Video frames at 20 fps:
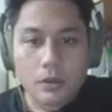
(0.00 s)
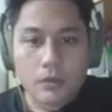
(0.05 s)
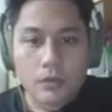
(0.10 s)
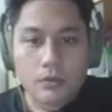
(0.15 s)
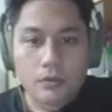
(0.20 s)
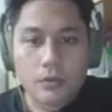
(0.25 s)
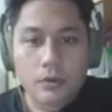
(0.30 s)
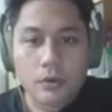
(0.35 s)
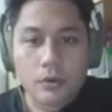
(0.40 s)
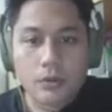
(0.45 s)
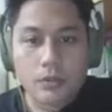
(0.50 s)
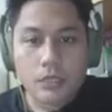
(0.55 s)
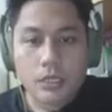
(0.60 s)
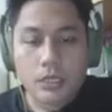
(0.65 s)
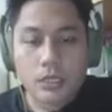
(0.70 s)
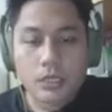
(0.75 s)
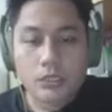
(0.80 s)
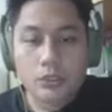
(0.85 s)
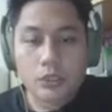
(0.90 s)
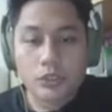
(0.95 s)
For
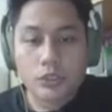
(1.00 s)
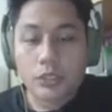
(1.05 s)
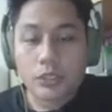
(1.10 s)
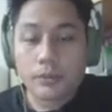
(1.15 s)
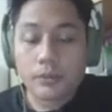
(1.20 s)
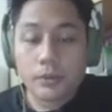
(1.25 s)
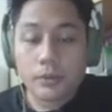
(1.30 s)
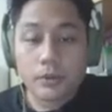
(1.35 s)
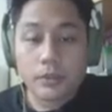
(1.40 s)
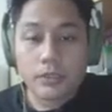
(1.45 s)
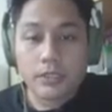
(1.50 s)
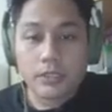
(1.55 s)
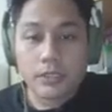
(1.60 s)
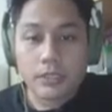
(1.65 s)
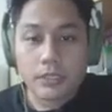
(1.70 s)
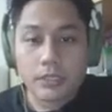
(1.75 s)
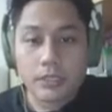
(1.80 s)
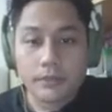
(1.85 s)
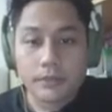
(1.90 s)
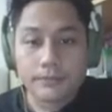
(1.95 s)
the sourcing
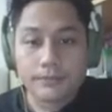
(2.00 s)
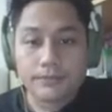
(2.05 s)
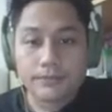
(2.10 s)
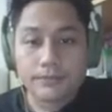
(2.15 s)
policy,